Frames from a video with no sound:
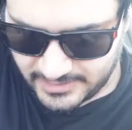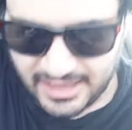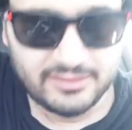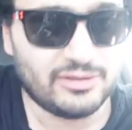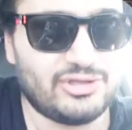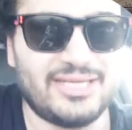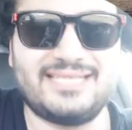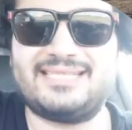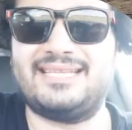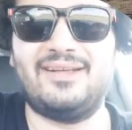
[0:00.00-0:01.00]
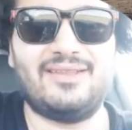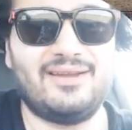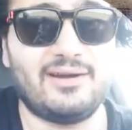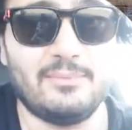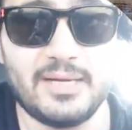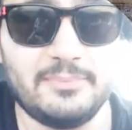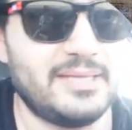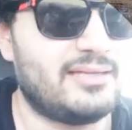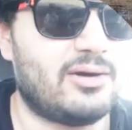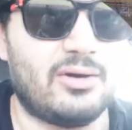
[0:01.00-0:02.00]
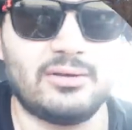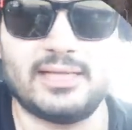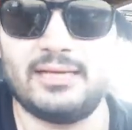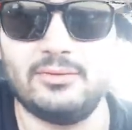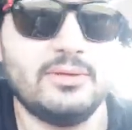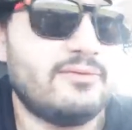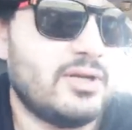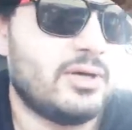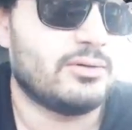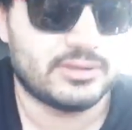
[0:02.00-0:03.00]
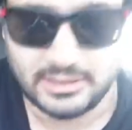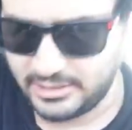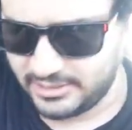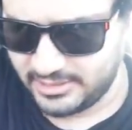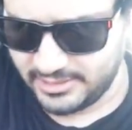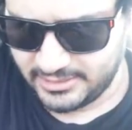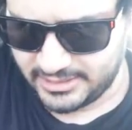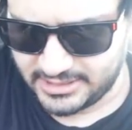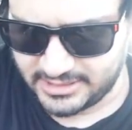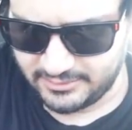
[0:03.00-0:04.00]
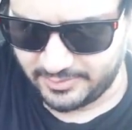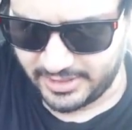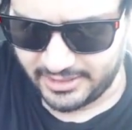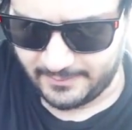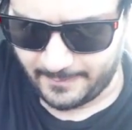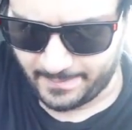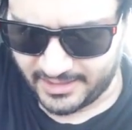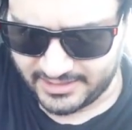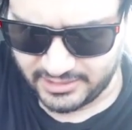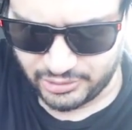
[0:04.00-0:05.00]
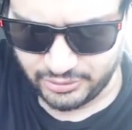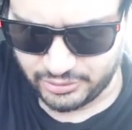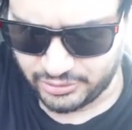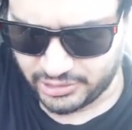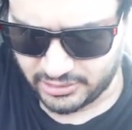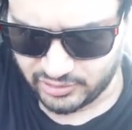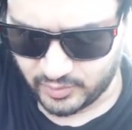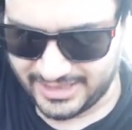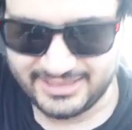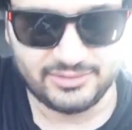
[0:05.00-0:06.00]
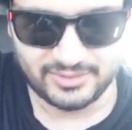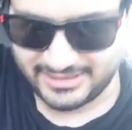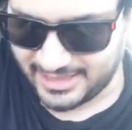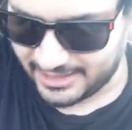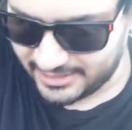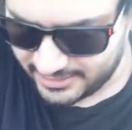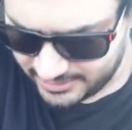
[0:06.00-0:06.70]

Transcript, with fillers: That other train is still there. It might be there all day. Who even knows? Let's. But I think Choo Choo Charles waiting to attack.